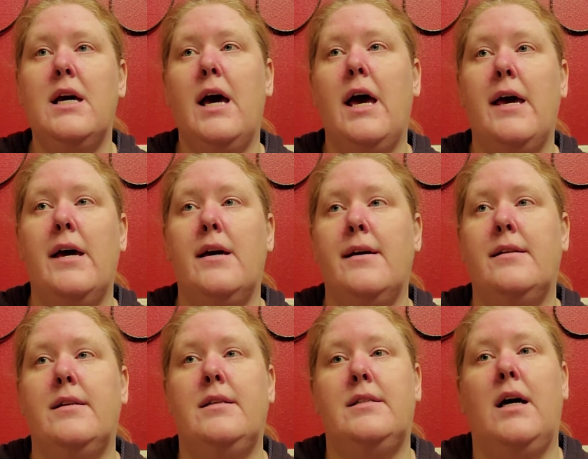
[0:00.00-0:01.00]

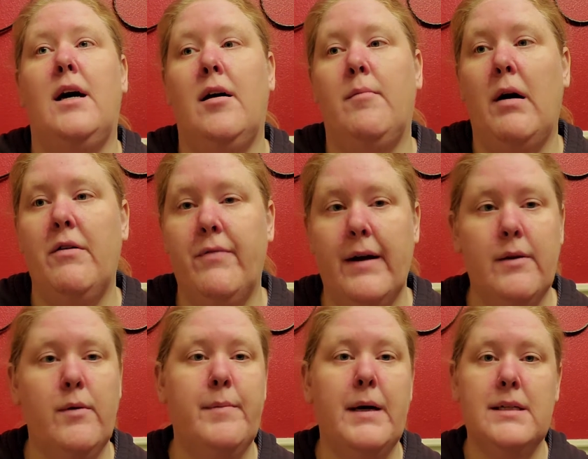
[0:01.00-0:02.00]
And I finally
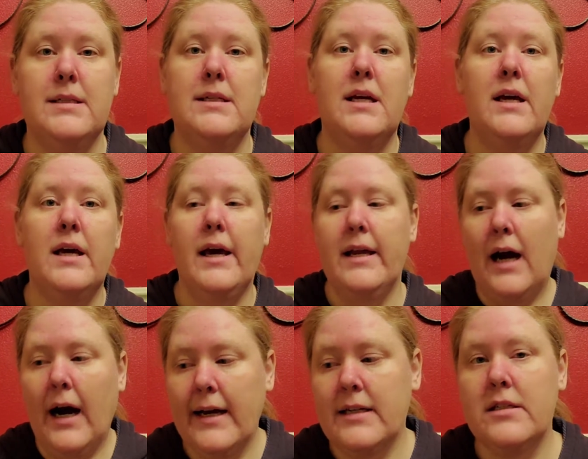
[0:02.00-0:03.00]
went back today and
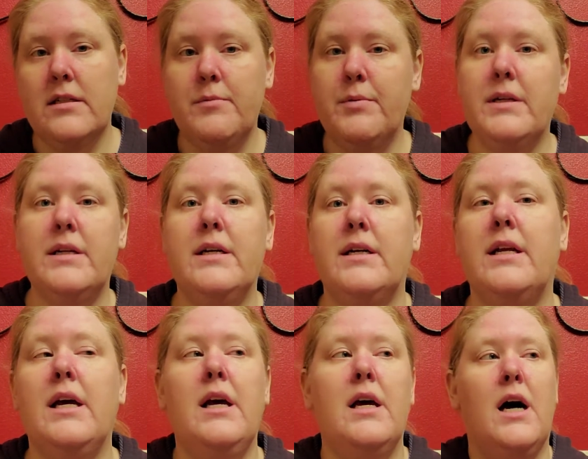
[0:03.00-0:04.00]
I actually did pretty good.
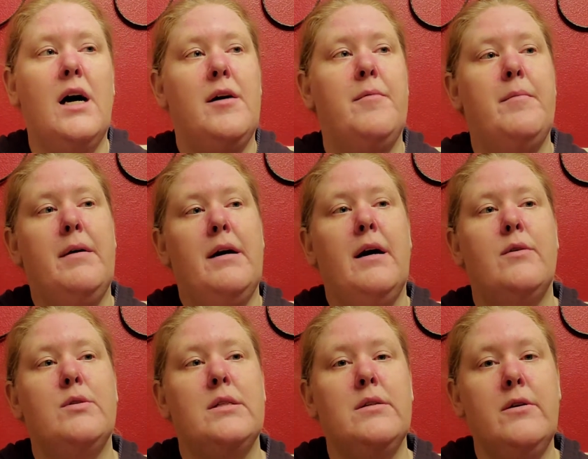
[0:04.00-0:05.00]
I was
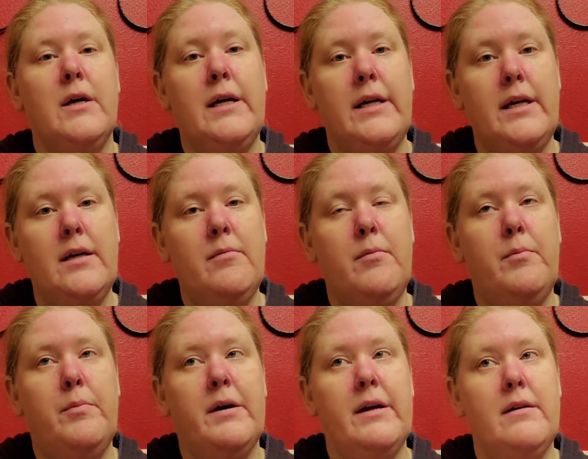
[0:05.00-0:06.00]
a little cranky,
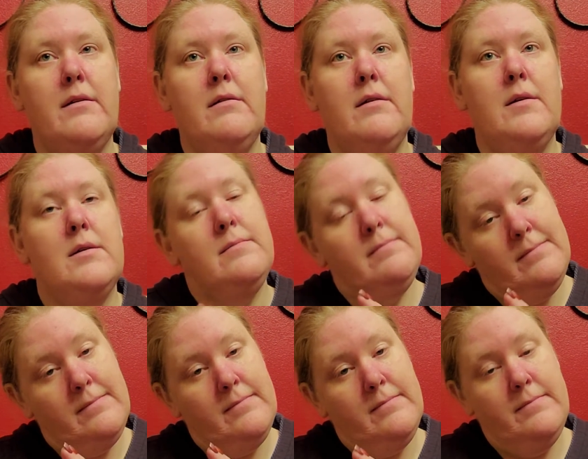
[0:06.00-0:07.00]
but
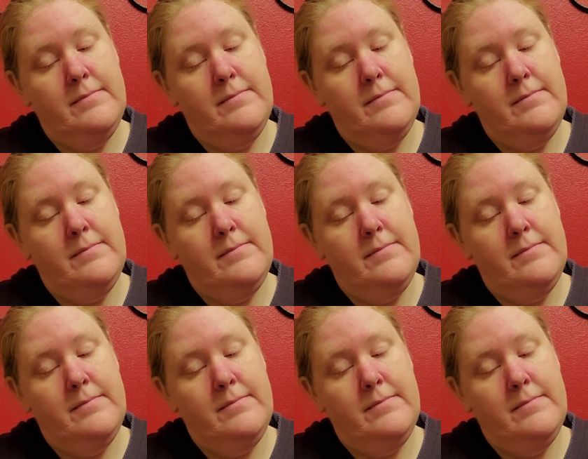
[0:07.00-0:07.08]
mm,